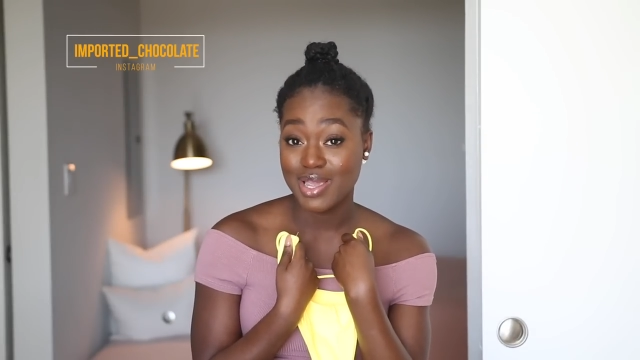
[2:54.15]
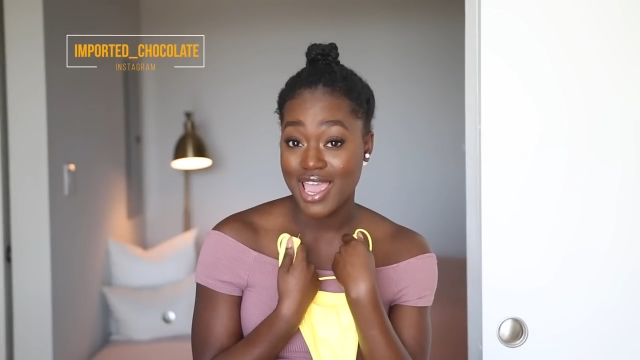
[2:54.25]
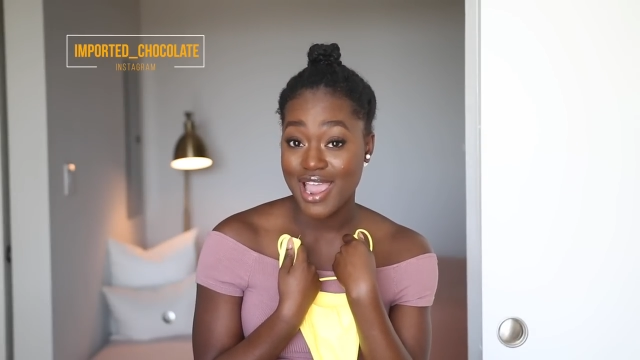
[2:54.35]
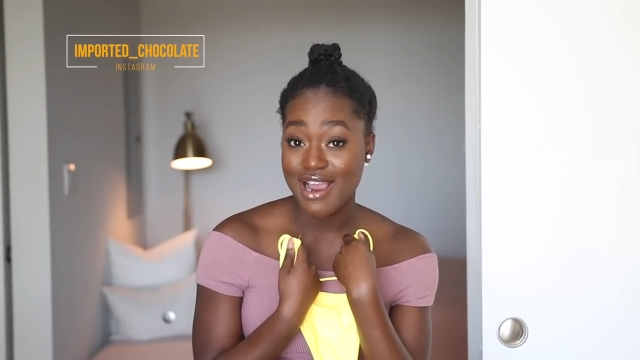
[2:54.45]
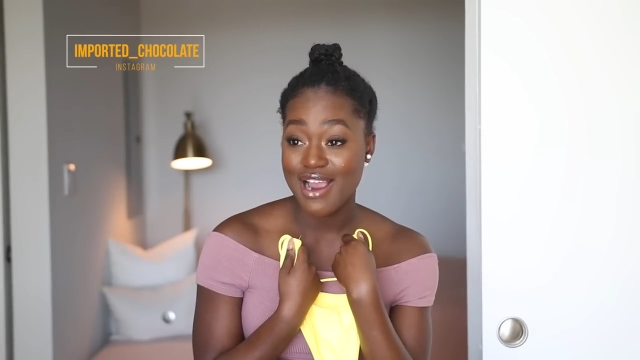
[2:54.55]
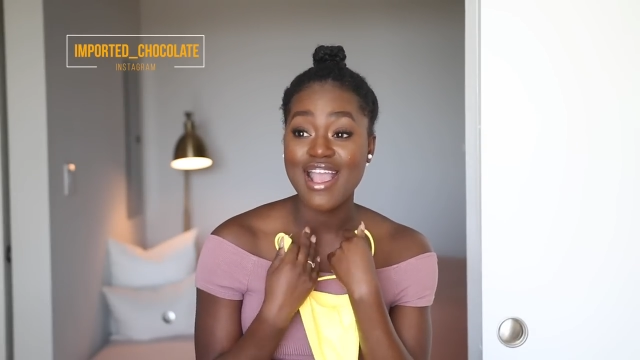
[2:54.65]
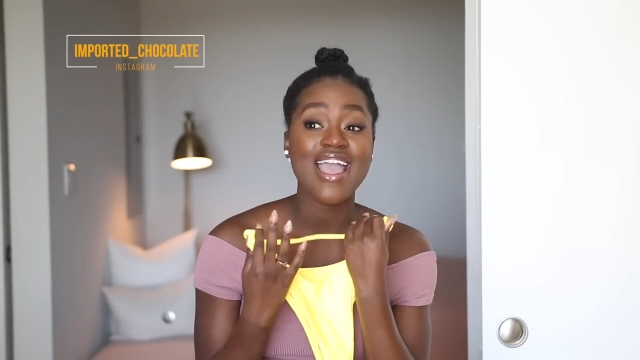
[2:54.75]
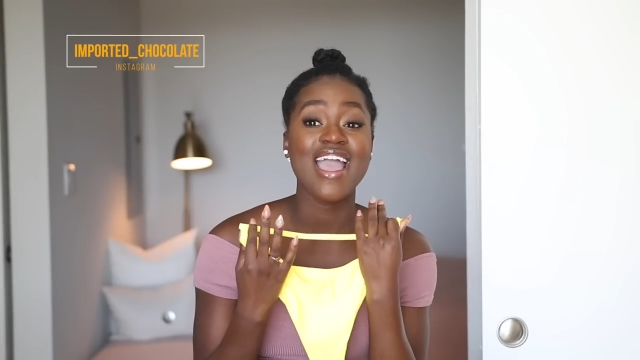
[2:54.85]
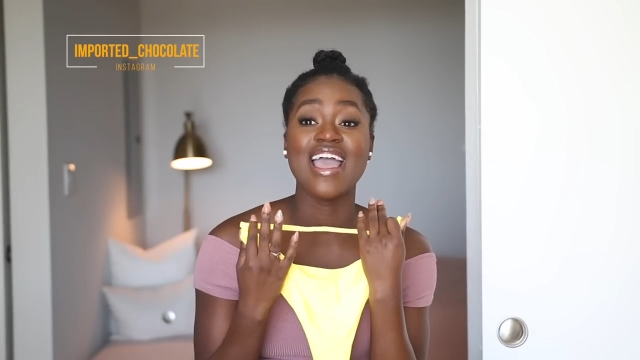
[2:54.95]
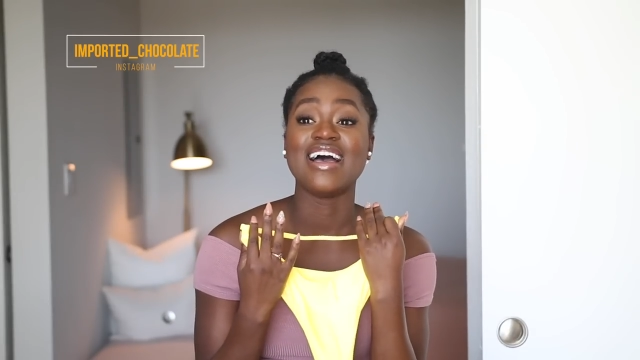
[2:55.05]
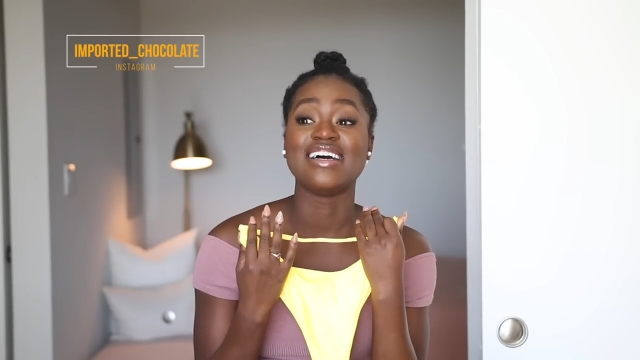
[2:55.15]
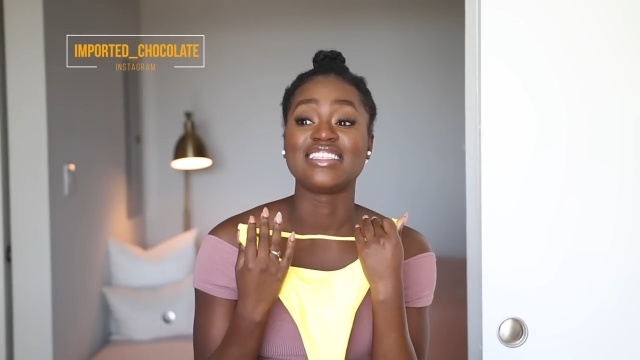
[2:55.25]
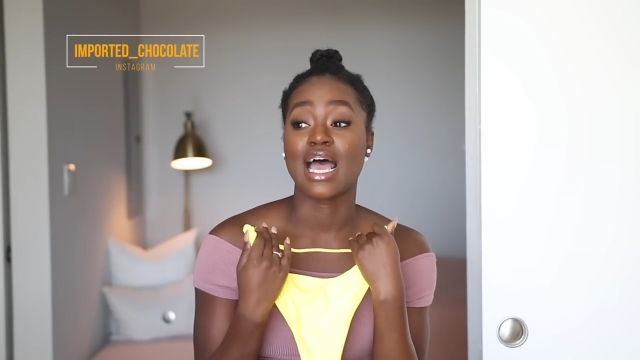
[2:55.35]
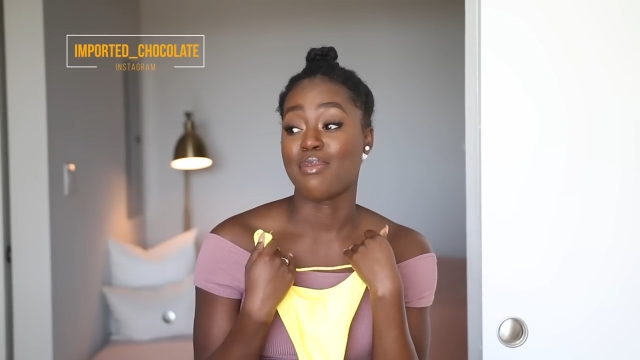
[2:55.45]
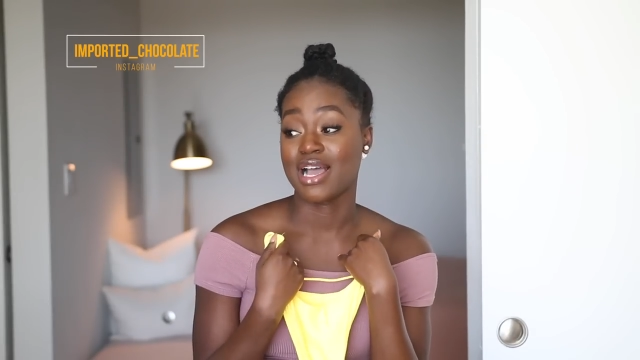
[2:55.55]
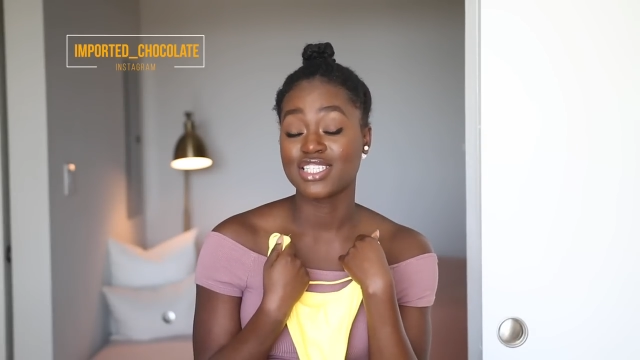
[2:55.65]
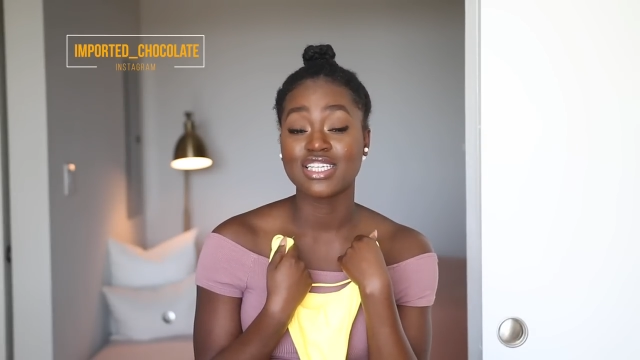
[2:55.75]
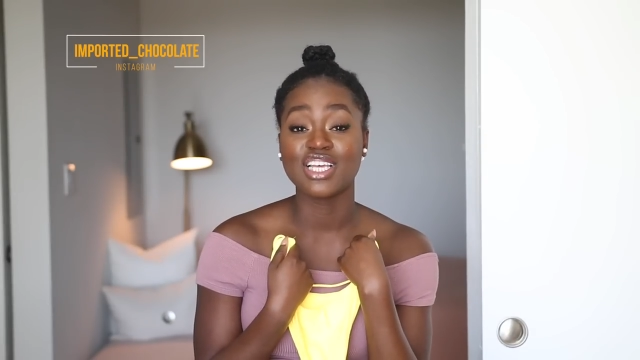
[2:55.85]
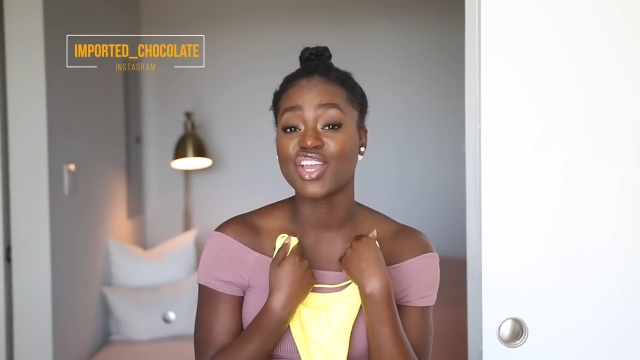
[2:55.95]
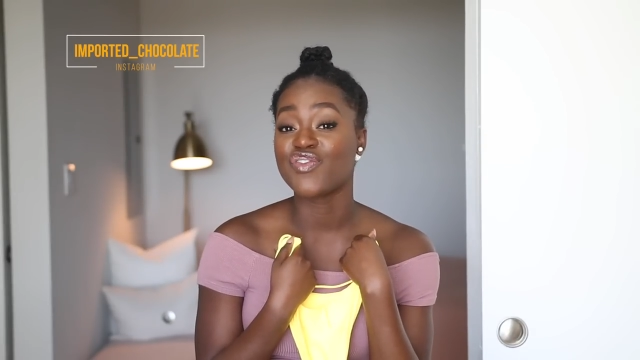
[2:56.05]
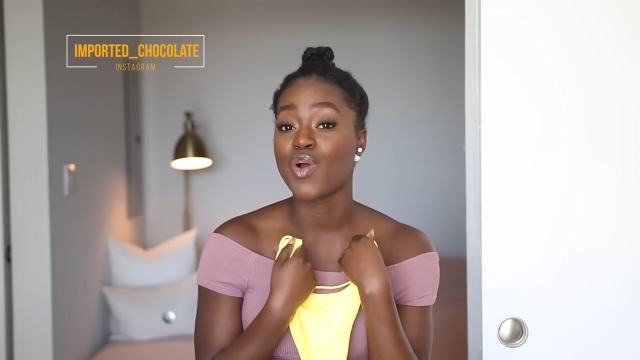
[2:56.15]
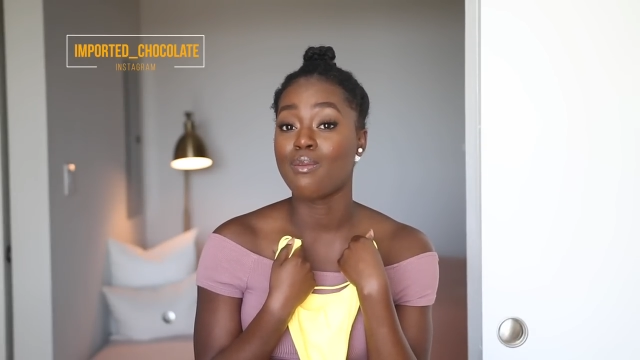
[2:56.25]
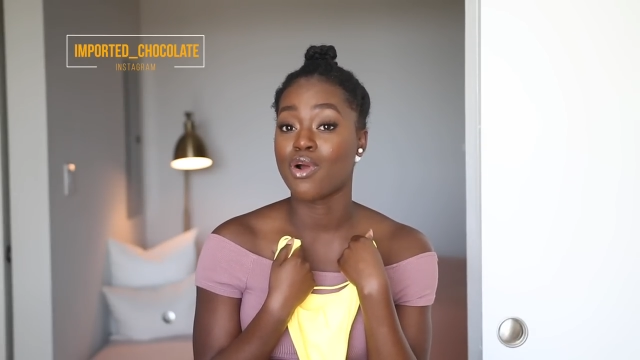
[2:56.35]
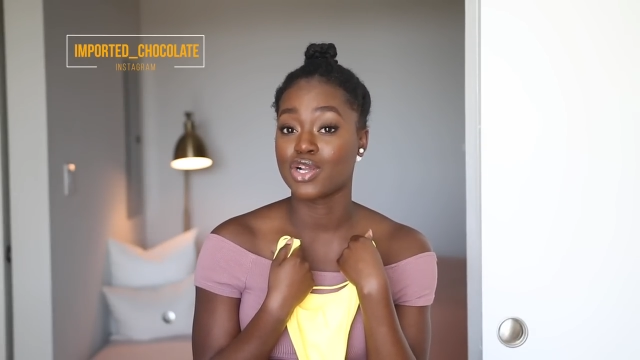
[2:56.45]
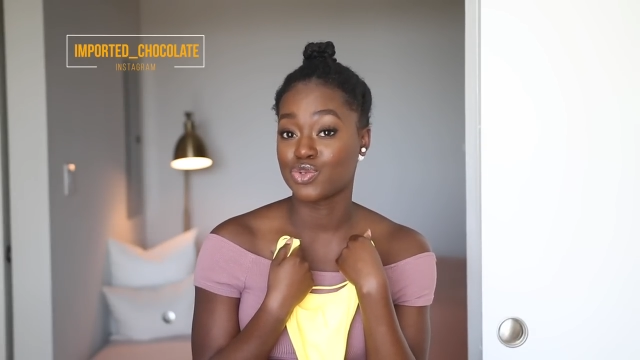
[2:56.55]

care. And I'm actually looking for more